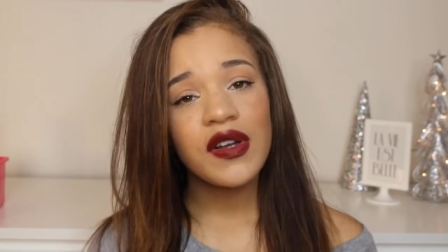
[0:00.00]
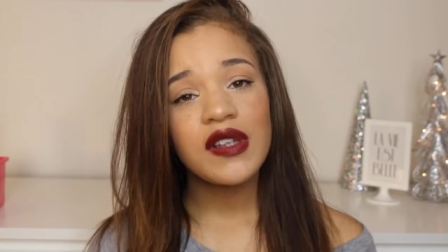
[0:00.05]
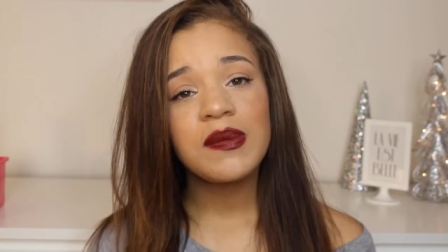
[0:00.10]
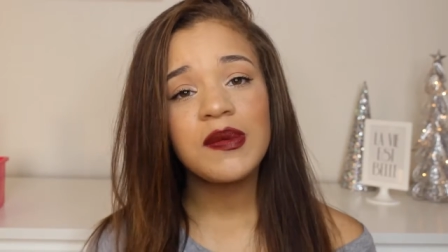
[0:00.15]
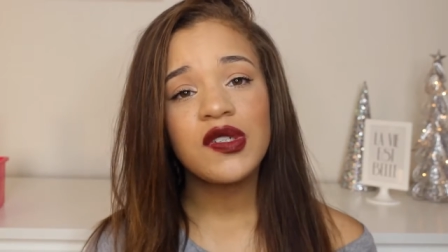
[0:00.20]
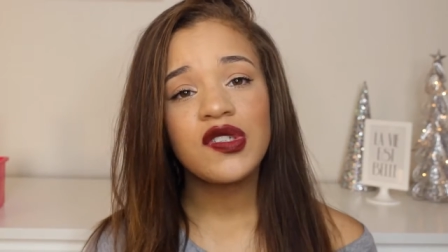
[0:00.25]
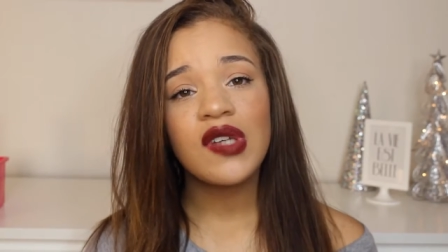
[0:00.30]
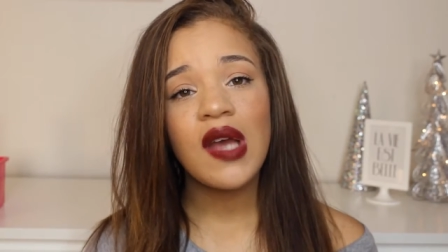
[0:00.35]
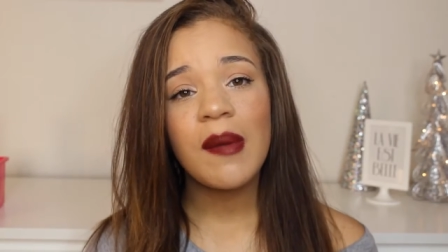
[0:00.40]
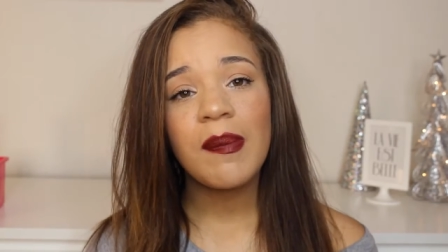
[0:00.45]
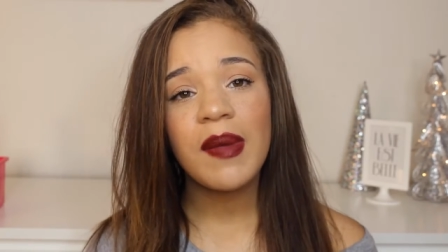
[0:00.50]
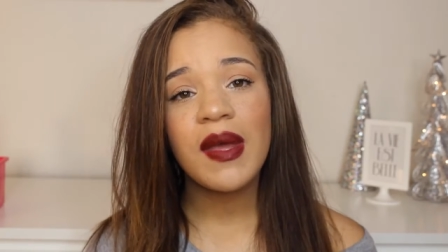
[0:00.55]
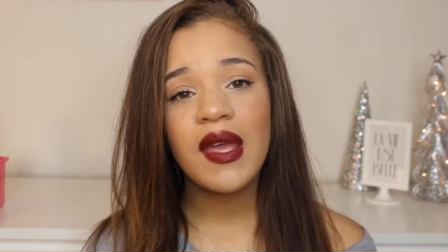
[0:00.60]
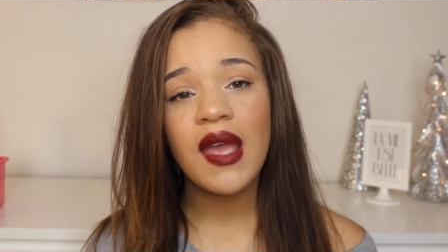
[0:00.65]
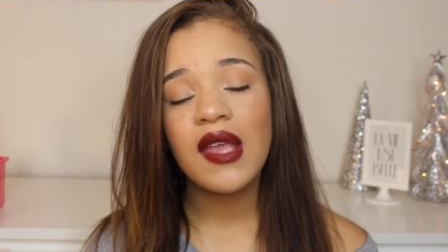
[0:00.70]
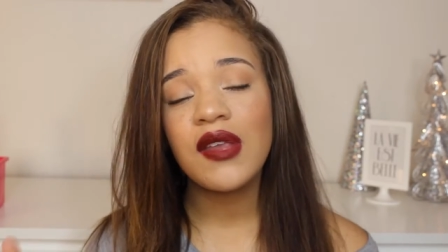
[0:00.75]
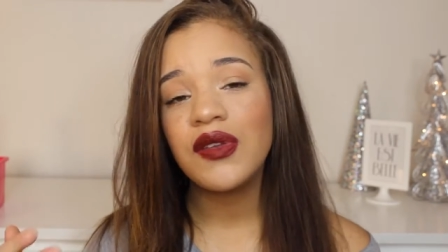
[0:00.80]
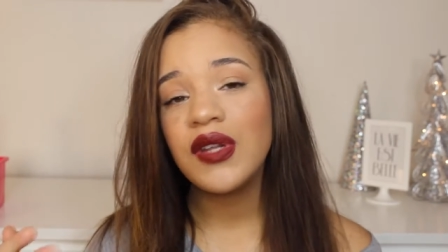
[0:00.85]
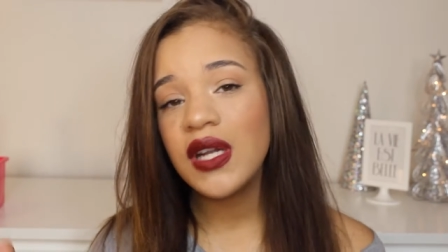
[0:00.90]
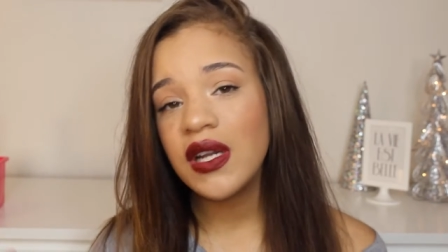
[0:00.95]
Christmas
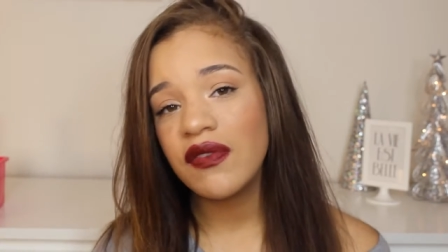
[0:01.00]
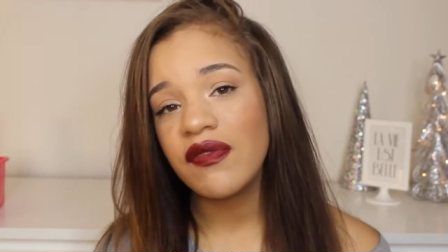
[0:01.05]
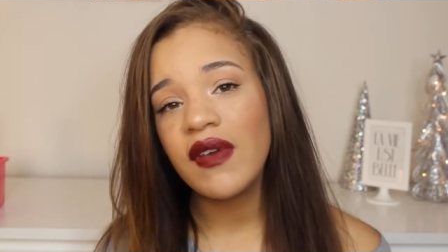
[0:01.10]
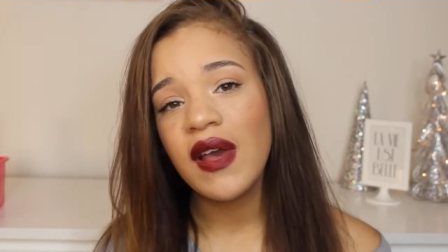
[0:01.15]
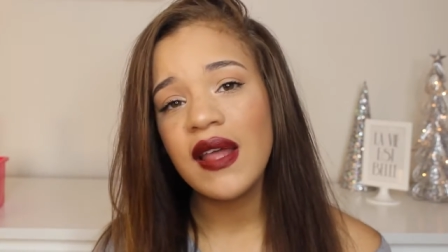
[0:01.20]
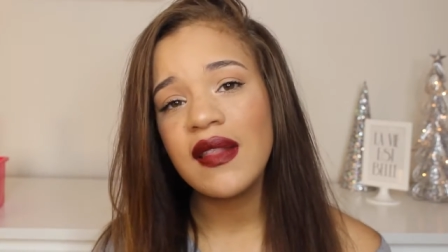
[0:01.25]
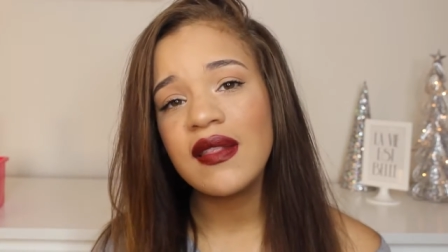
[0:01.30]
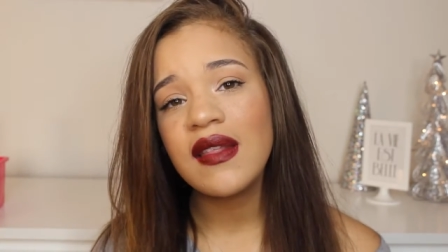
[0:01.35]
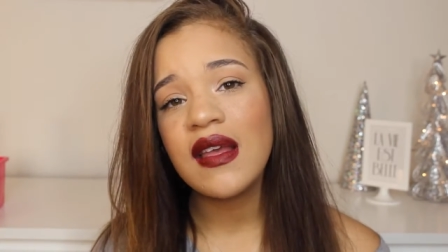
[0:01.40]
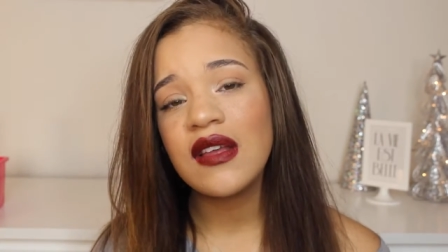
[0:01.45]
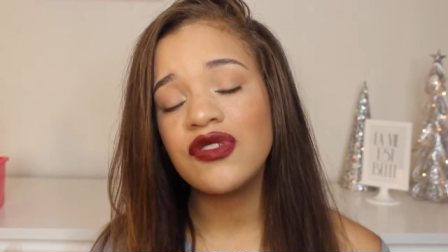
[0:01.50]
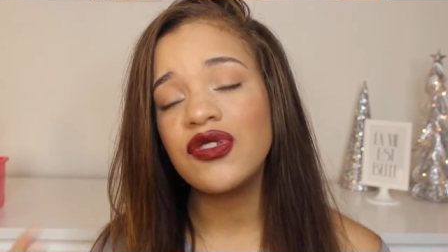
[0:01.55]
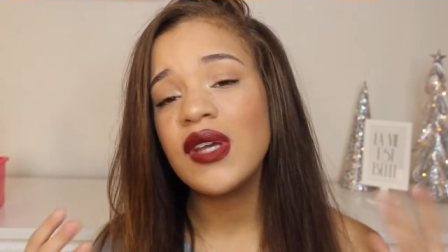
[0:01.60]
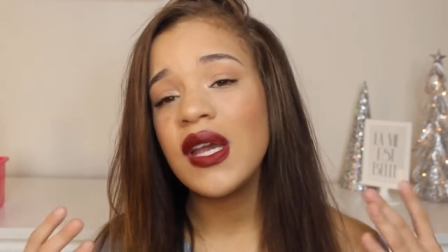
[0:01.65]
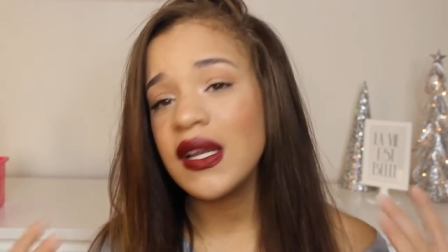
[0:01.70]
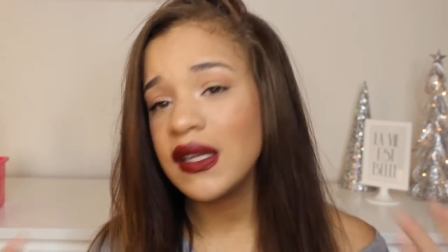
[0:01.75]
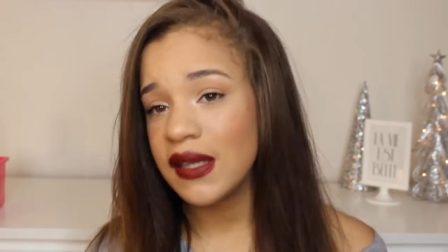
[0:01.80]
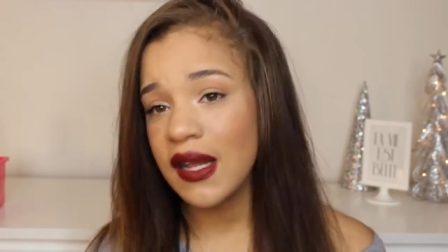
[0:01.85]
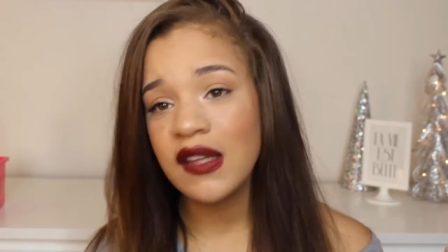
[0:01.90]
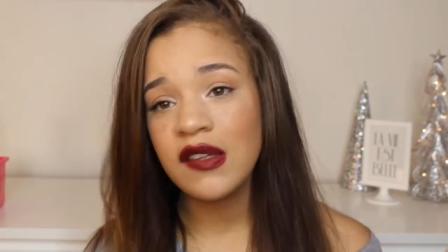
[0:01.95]
shopping and you need to find things, you
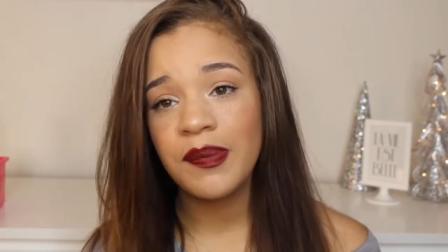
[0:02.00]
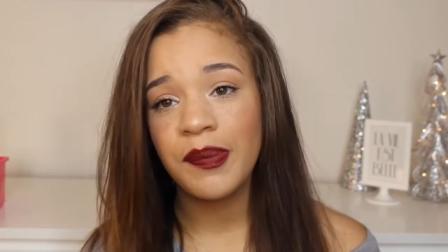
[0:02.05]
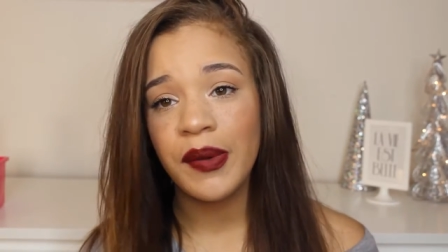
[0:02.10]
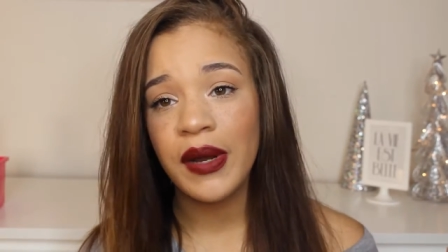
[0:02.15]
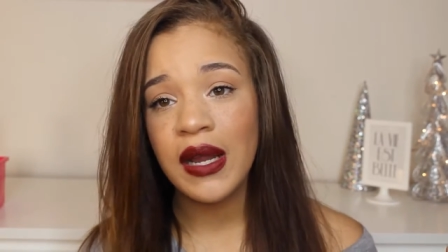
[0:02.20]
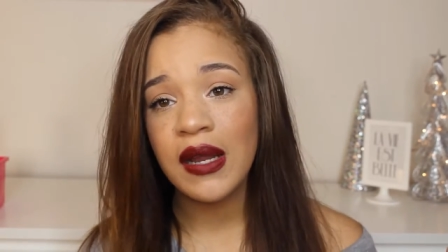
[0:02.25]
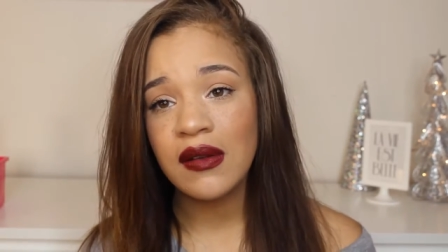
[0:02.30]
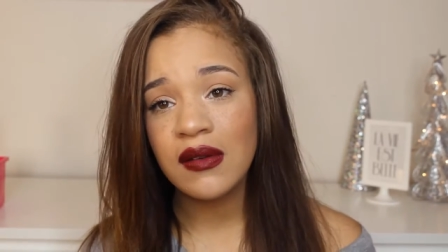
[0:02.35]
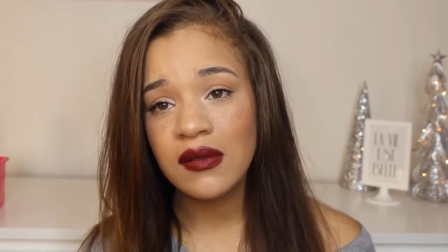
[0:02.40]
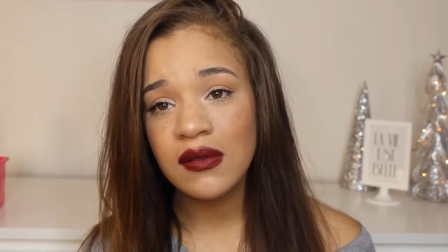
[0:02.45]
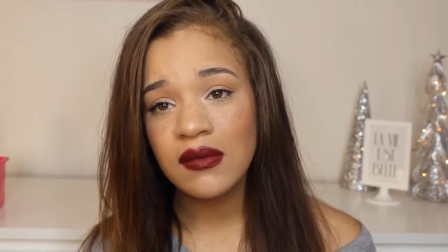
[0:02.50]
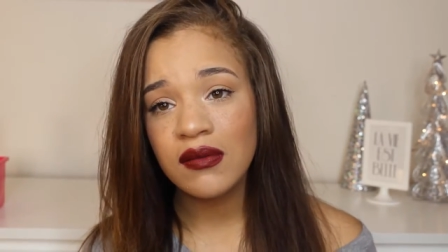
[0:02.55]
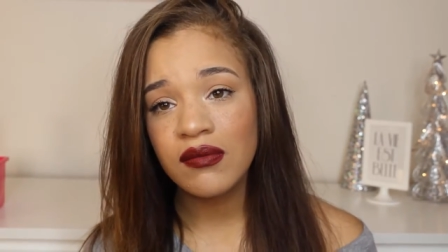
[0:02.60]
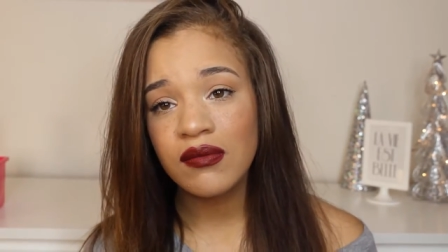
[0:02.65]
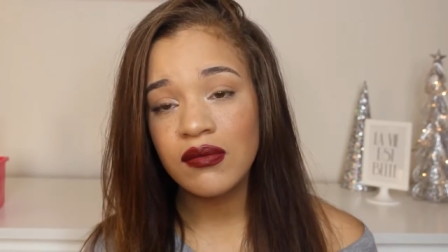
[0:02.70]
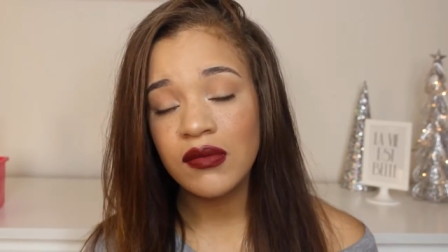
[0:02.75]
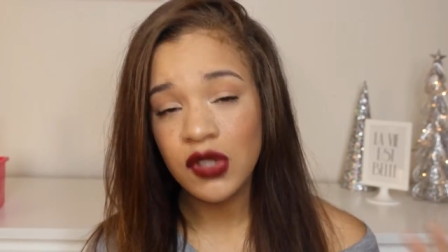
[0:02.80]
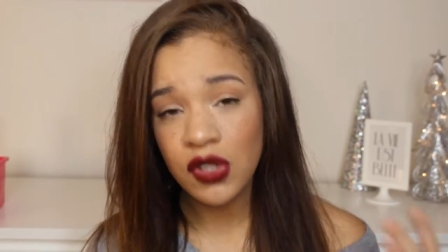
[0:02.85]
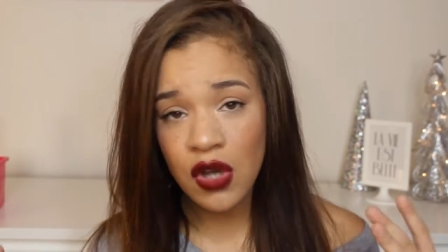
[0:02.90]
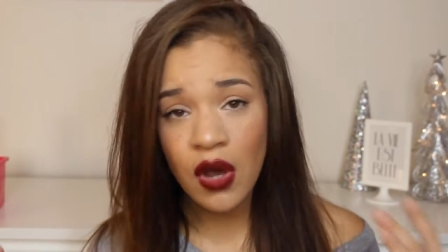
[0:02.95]
get desperate
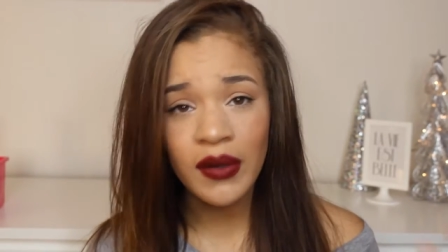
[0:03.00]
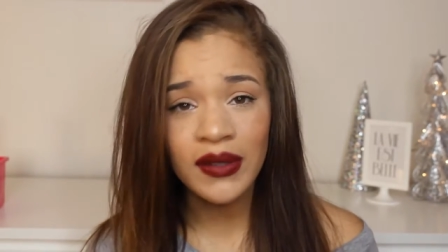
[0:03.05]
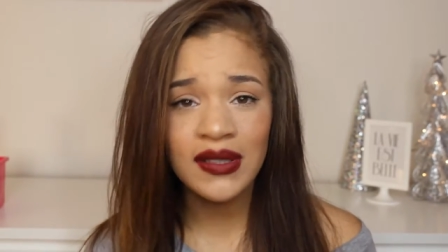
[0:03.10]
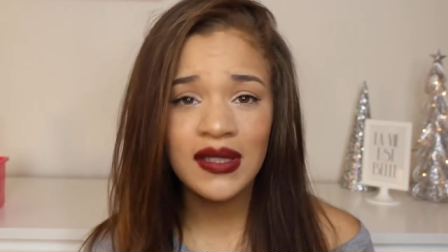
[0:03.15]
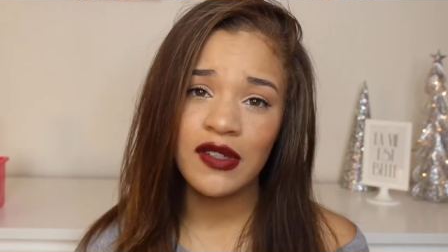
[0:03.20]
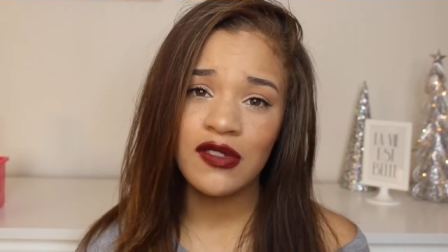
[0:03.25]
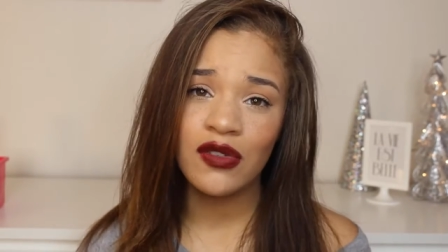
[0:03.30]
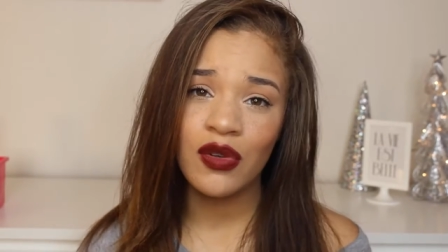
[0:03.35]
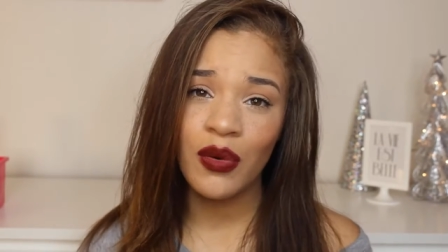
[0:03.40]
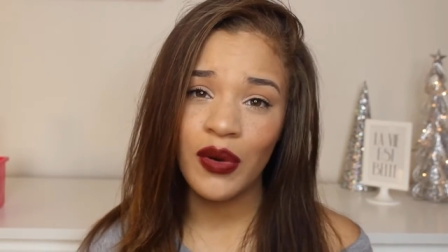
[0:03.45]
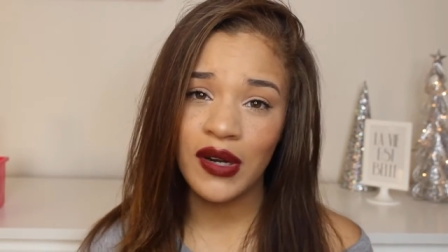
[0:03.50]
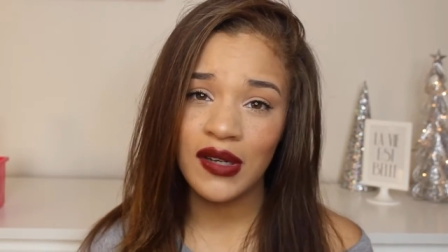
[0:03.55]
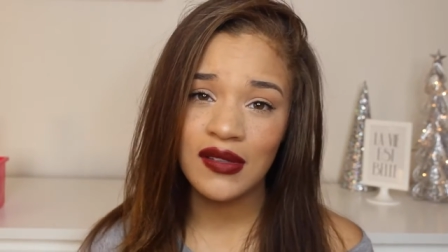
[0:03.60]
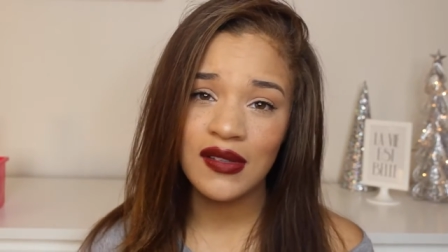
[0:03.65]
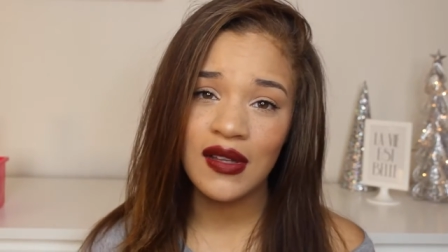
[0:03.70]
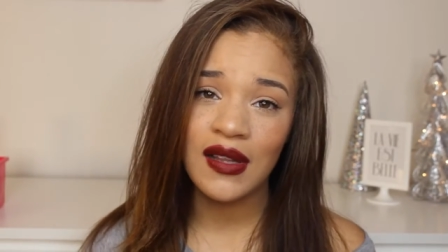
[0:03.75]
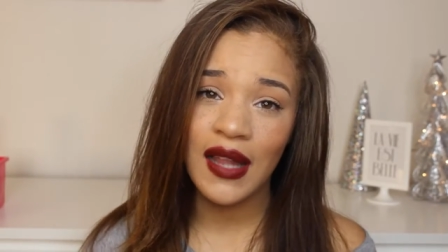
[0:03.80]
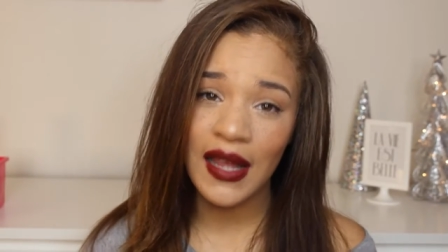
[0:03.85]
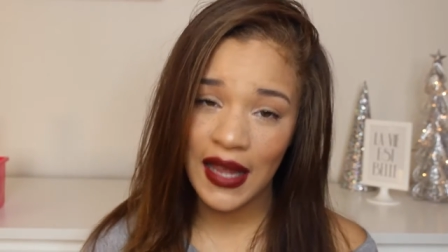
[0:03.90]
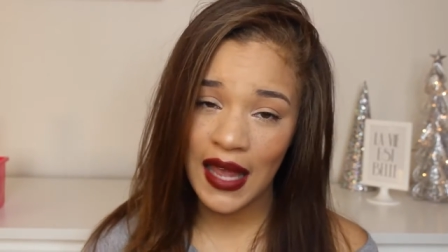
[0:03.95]
you go into
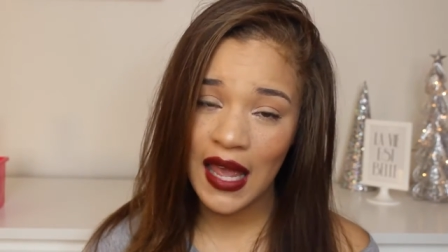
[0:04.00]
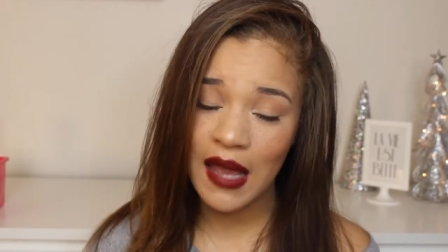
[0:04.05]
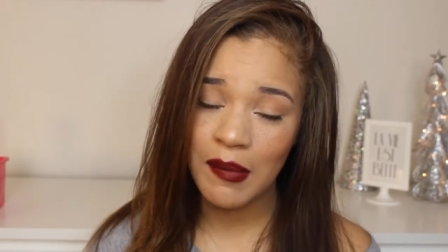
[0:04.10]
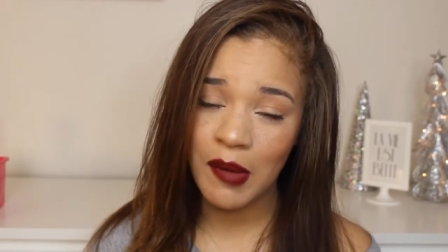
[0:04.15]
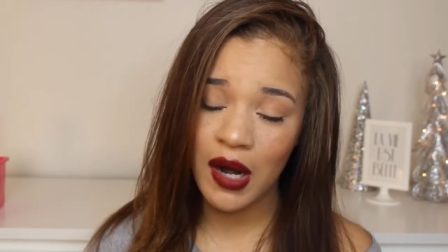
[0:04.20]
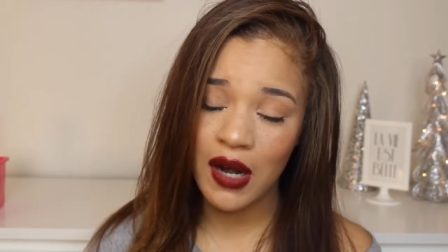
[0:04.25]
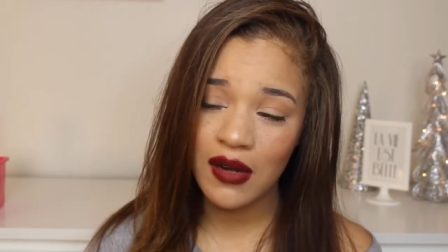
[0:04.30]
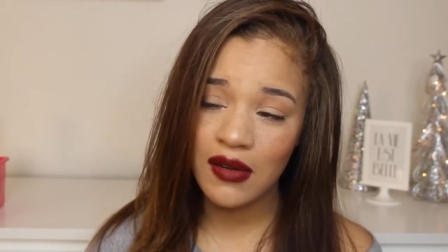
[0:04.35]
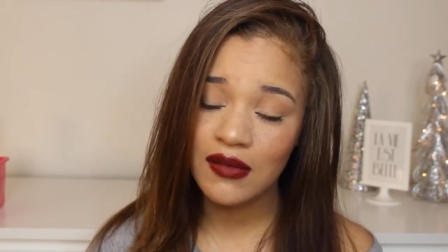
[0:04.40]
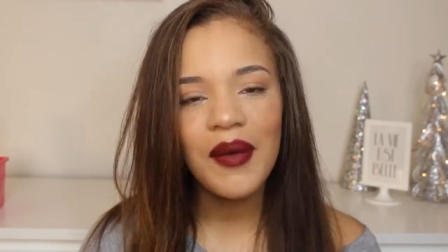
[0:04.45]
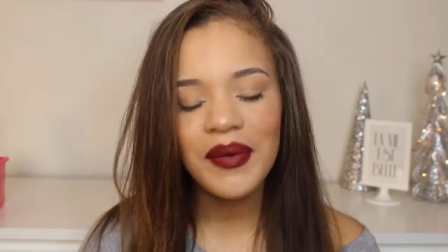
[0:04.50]
stores like Kmart.